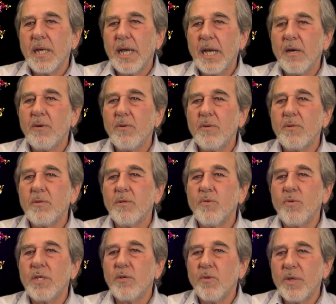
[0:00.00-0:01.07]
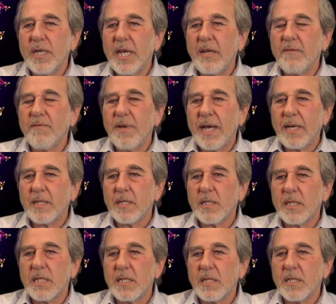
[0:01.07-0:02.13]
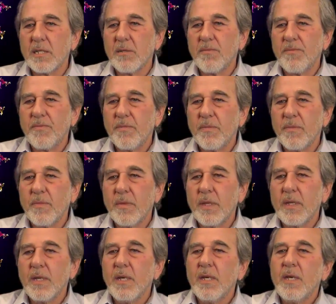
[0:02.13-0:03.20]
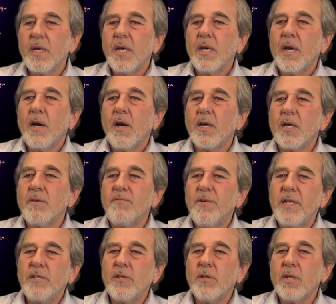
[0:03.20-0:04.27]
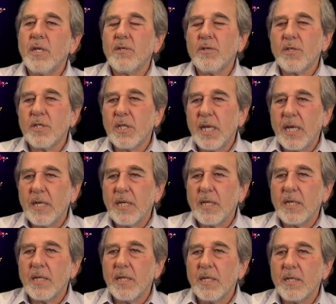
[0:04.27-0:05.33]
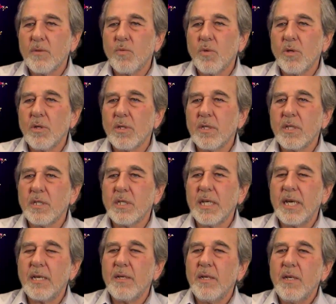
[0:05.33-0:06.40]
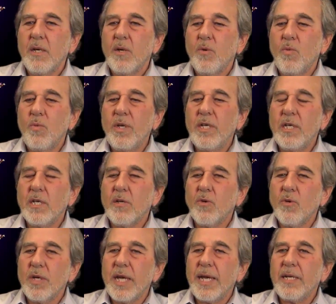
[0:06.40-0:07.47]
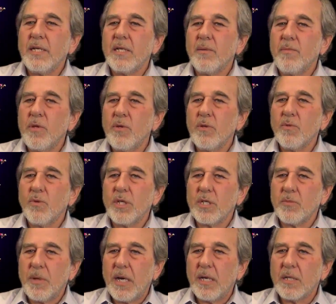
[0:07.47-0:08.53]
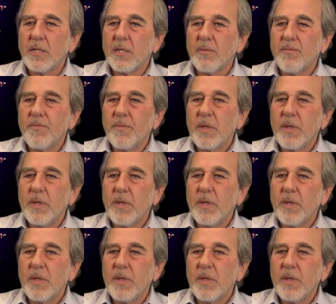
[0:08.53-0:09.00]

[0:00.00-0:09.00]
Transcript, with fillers: How do we create vaccines? Our conventional understanding in the world is that we can create an immune response